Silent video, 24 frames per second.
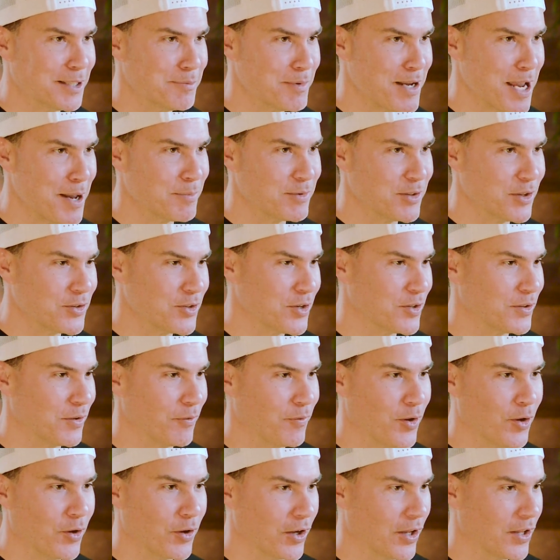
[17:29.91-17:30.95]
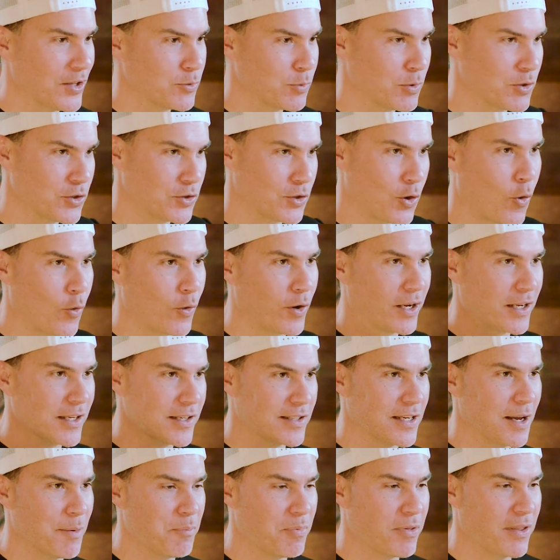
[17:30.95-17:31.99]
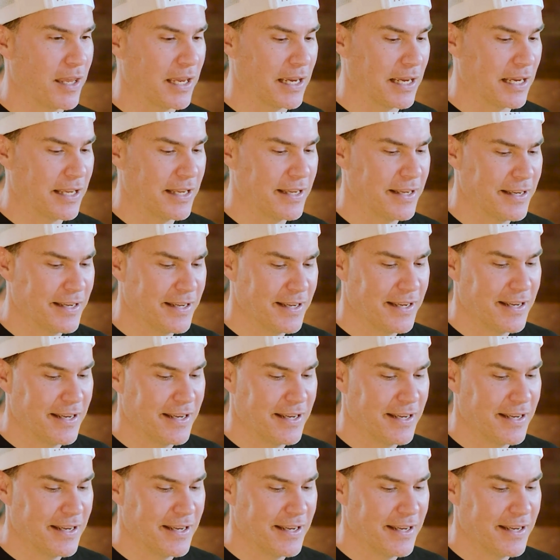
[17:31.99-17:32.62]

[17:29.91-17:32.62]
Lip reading: Sometimes it's just the feel goods, restoring something